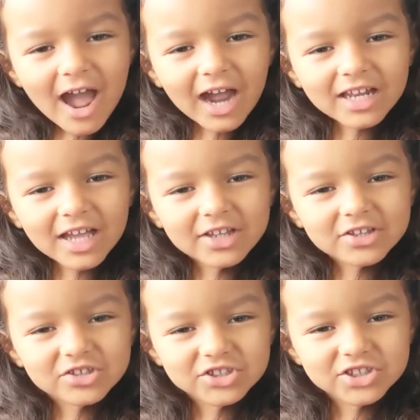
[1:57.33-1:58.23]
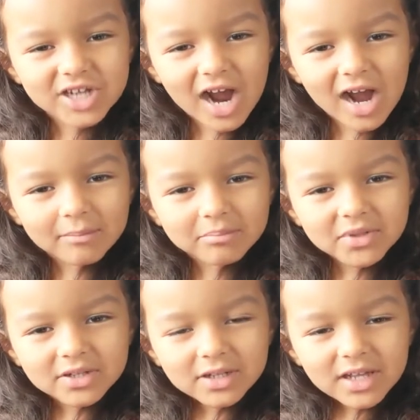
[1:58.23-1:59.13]
I like to shop.
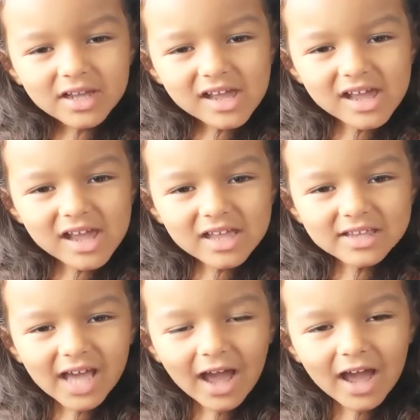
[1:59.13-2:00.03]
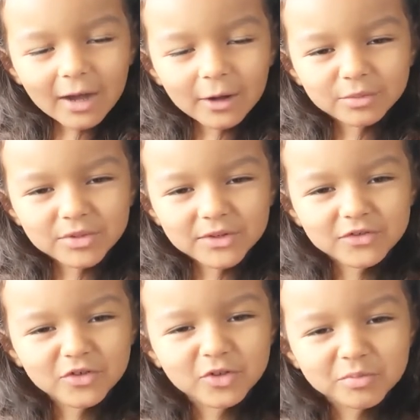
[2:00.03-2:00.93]
That helped me
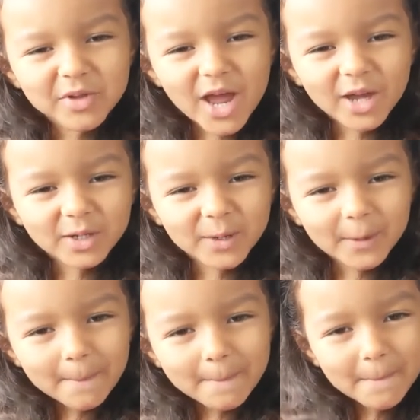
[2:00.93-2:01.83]
feel better.